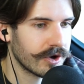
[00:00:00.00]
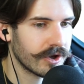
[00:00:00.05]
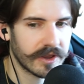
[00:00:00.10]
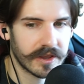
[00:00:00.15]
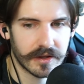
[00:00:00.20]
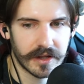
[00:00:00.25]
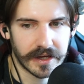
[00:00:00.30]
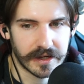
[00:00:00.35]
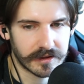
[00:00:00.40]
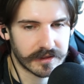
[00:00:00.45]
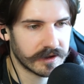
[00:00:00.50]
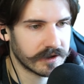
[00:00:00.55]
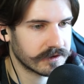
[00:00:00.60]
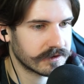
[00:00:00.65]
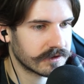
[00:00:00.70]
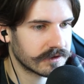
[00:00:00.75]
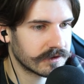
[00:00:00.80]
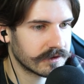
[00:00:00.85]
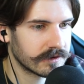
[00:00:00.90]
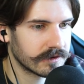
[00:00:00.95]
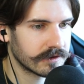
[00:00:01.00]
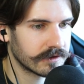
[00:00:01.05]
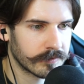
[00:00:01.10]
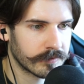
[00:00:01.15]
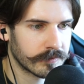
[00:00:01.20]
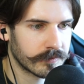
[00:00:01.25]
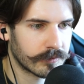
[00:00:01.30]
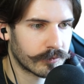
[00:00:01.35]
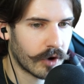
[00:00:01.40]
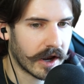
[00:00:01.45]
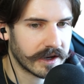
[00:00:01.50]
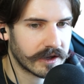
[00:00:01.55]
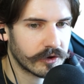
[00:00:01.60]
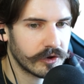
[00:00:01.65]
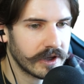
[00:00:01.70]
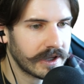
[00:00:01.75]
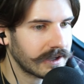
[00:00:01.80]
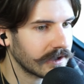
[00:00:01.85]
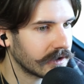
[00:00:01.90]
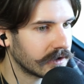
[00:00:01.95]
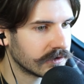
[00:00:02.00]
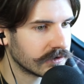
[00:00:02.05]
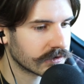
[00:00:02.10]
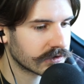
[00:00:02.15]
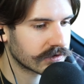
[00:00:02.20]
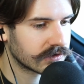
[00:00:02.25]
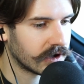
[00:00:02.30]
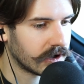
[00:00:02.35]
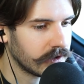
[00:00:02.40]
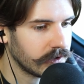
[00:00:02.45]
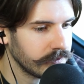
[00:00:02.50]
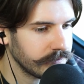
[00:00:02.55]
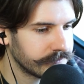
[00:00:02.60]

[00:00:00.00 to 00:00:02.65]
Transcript: like this. Right click, install.